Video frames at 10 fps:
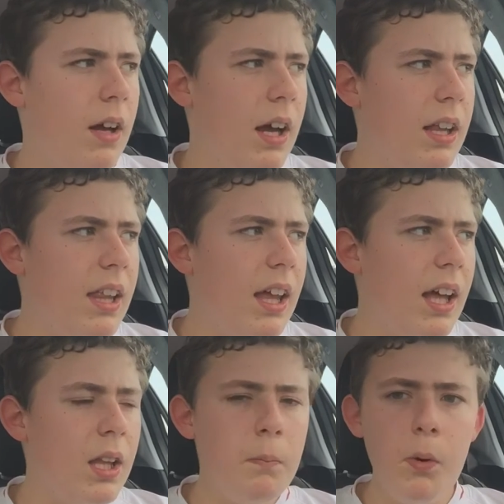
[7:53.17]
And
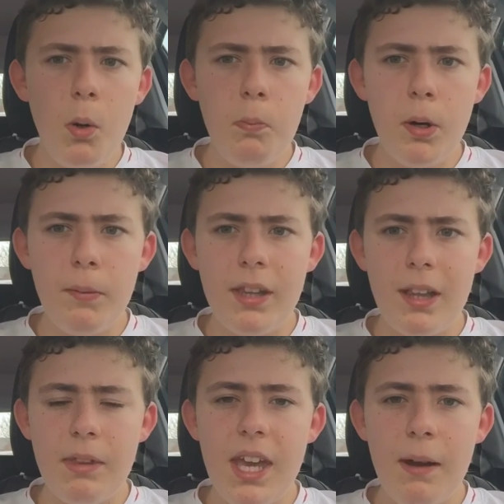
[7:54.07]
the ball promised
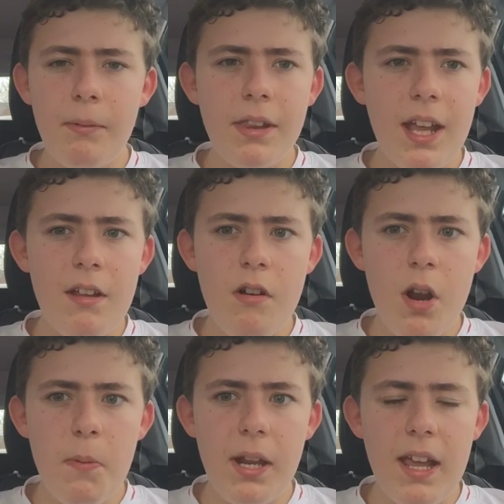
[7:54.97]
them Champions League,
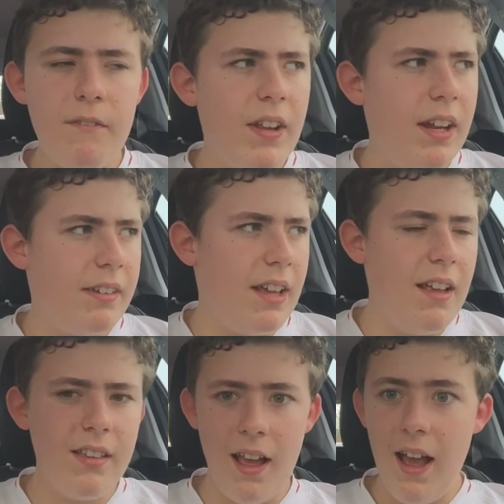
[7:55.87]
Europa League
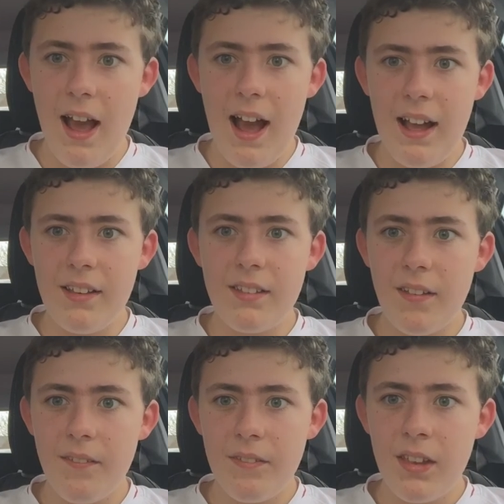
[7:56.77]
finishes, and
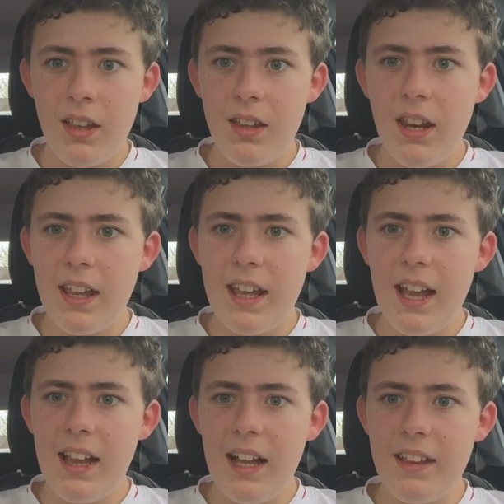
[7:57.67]
they didn't
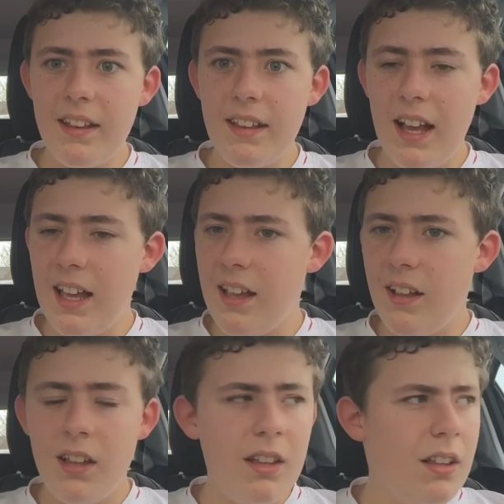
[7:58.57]
get that, did they?
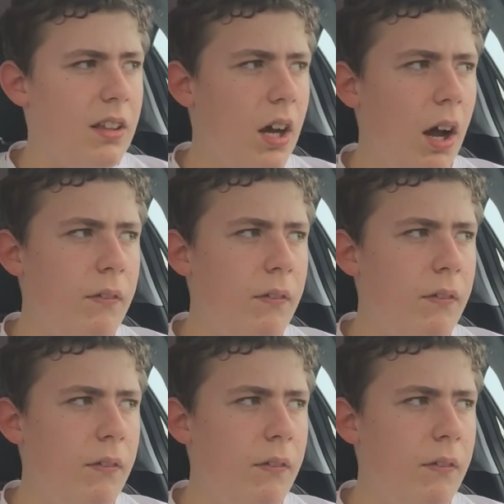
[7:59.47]
I